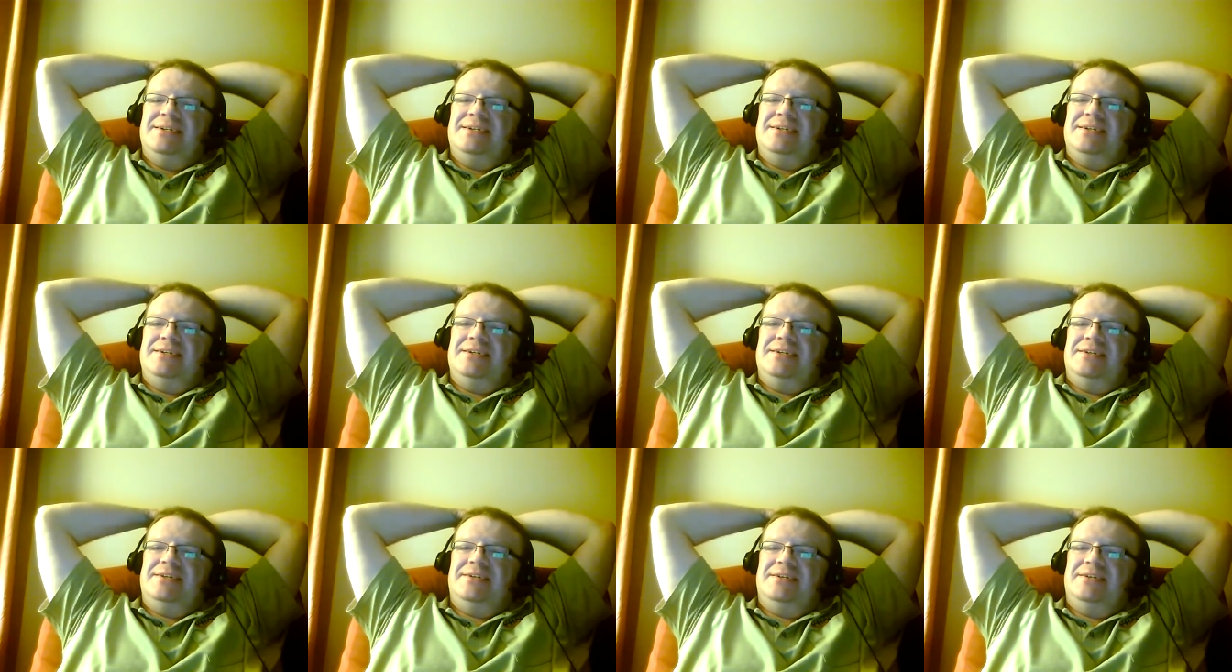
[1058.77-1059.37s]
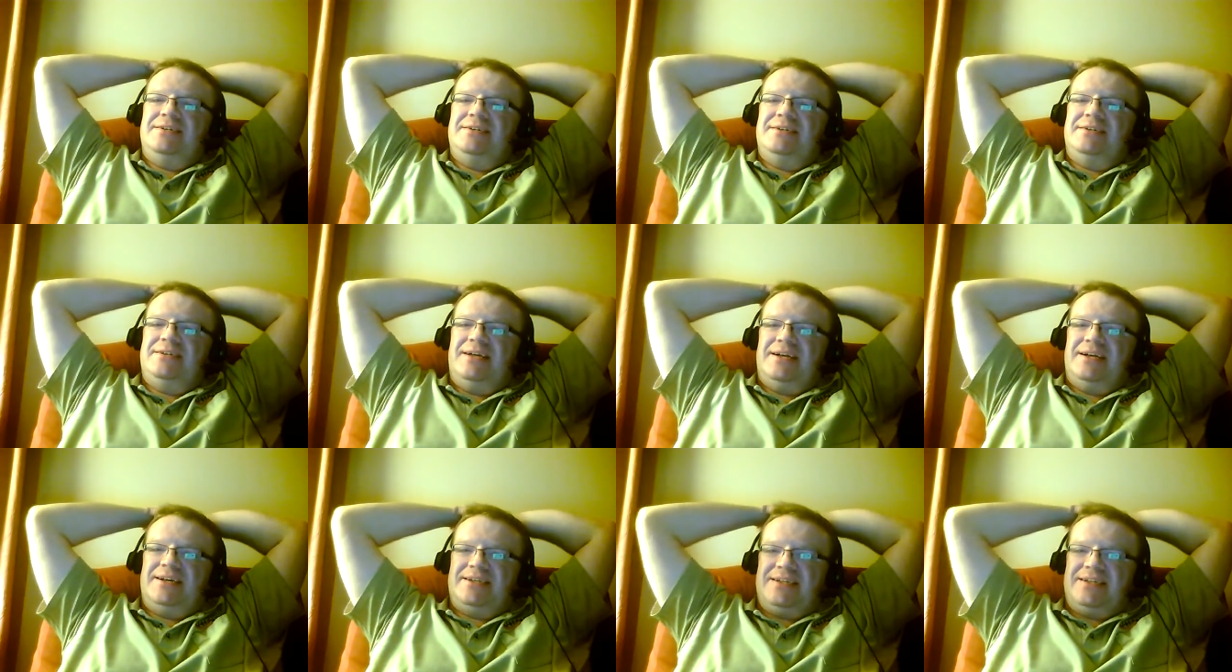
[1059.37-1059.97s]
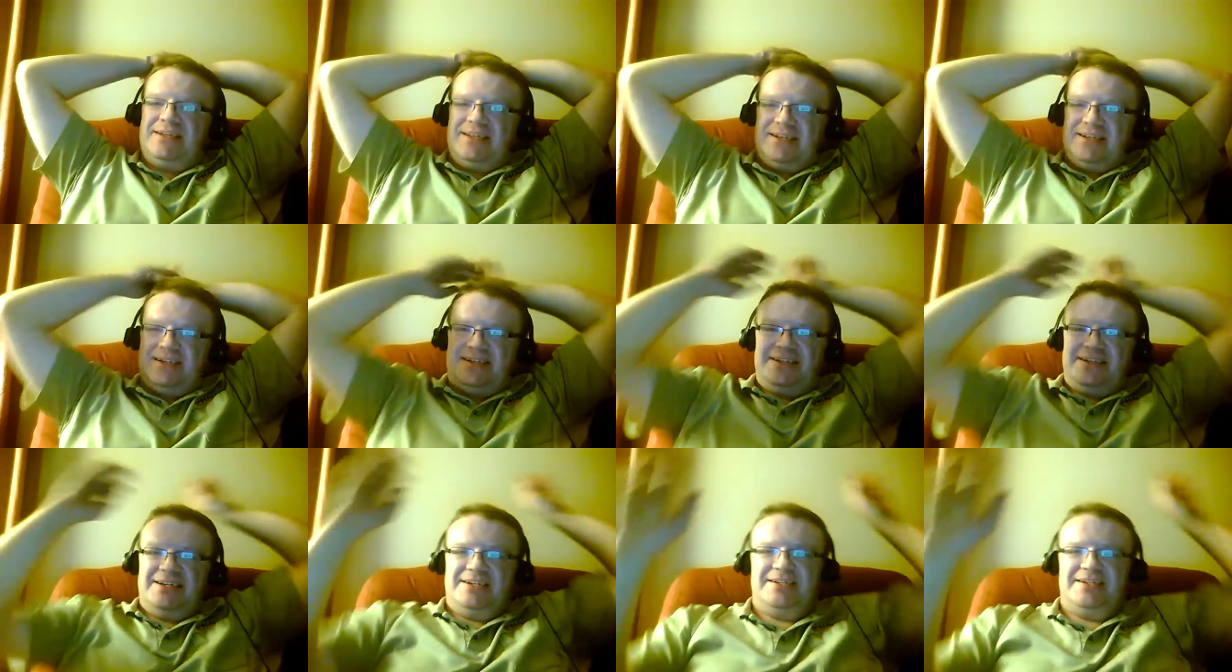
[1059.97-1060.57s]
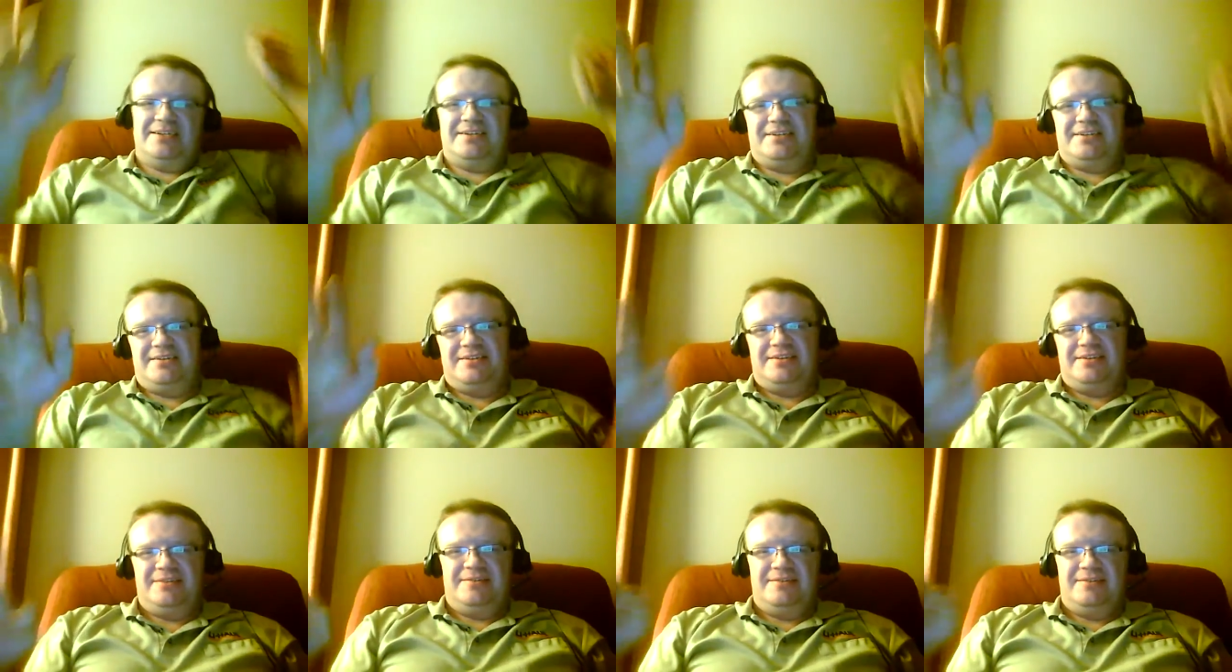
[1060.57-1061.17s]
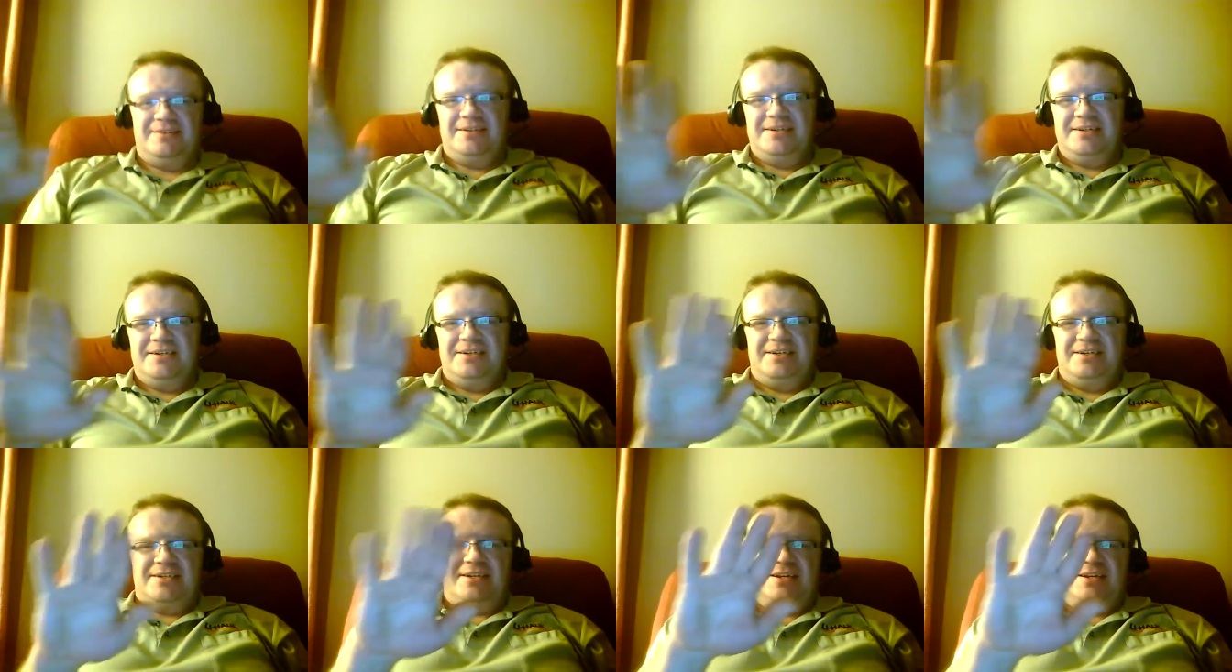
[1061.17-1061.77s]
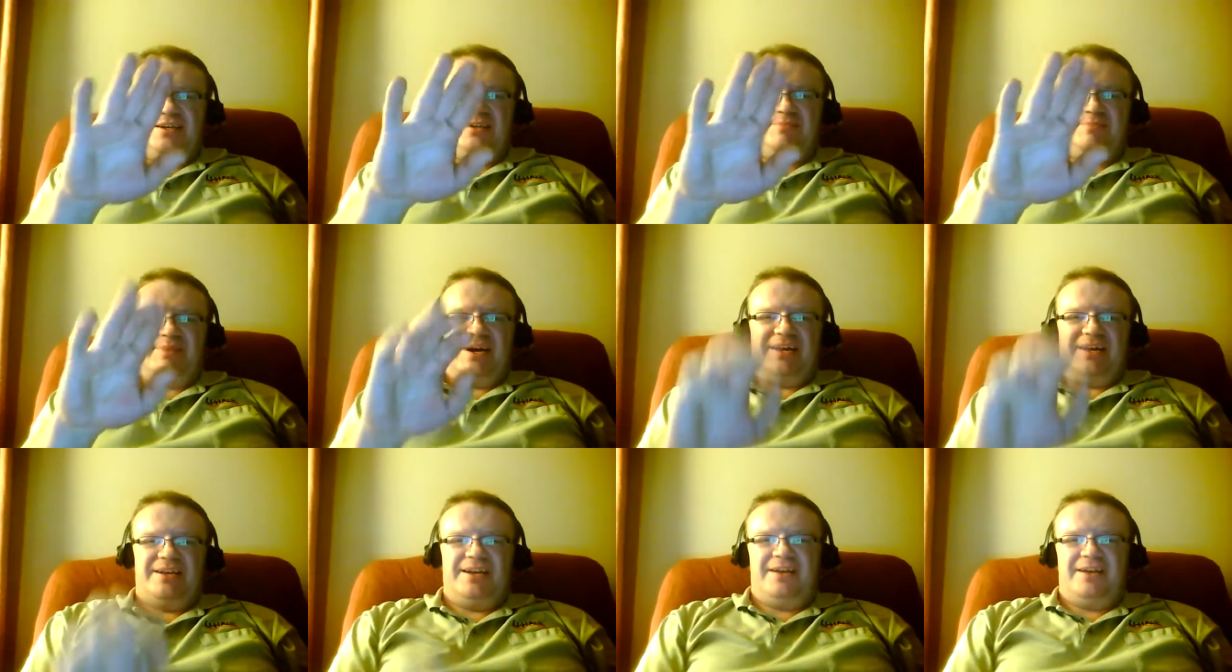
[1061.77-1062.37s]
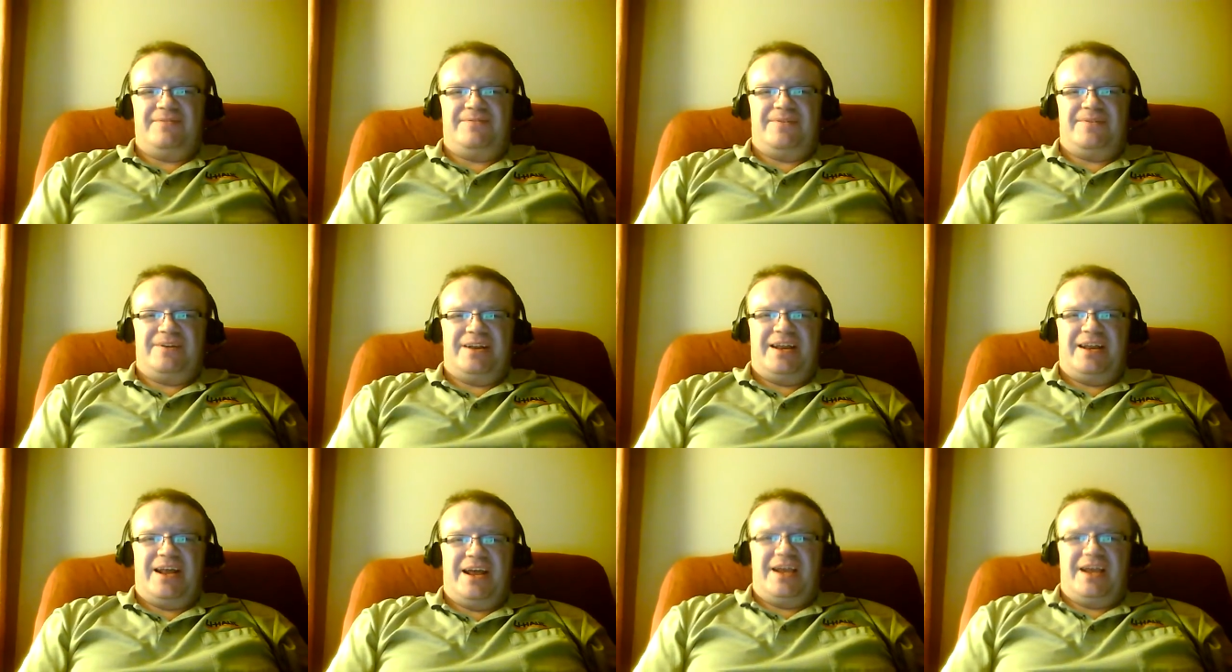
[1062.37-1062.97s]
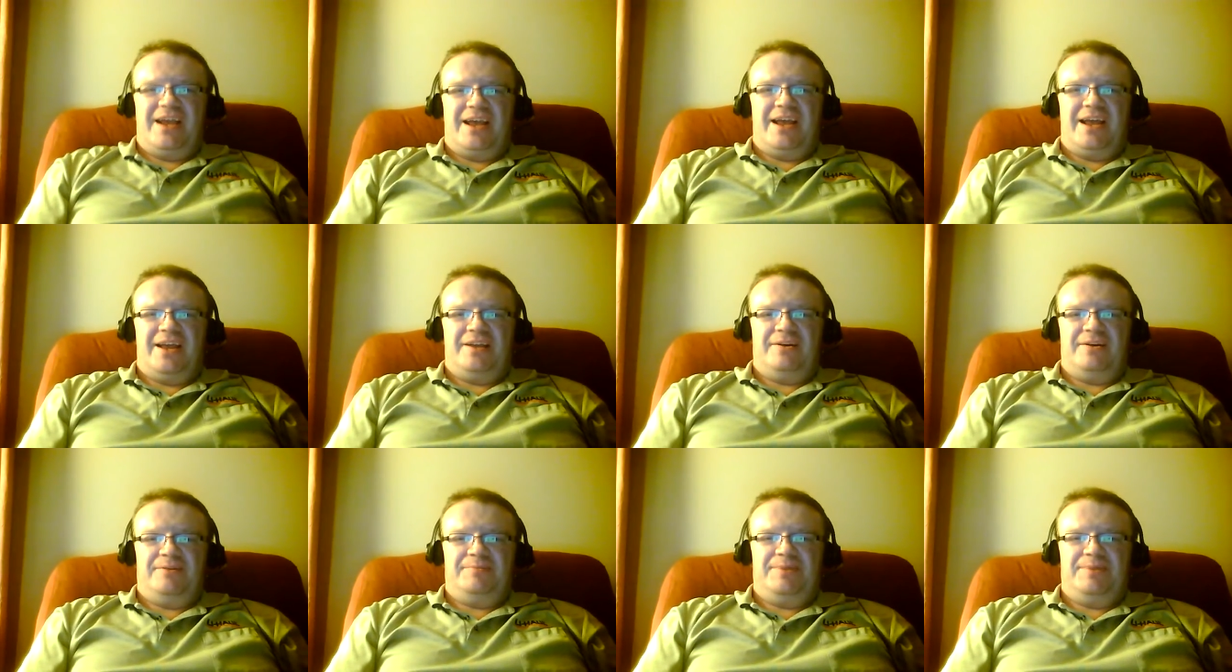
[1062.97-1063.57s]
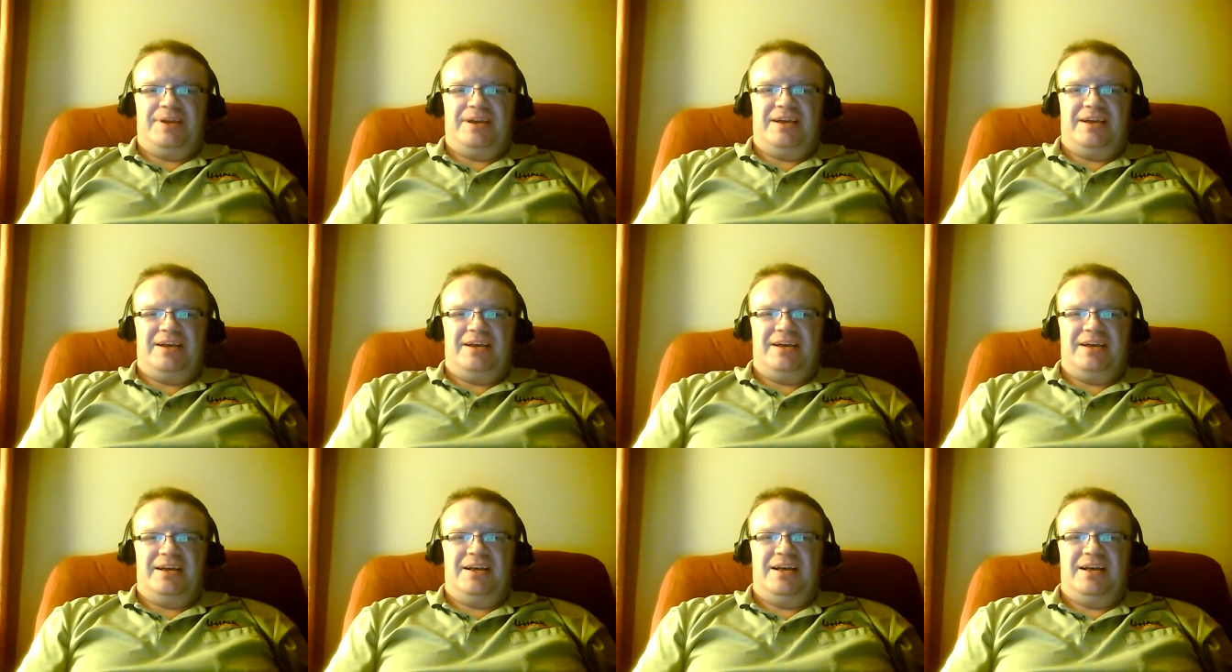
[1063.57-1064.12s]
Uh, like I say, this is Jason saying goodbye to the, for today and hope you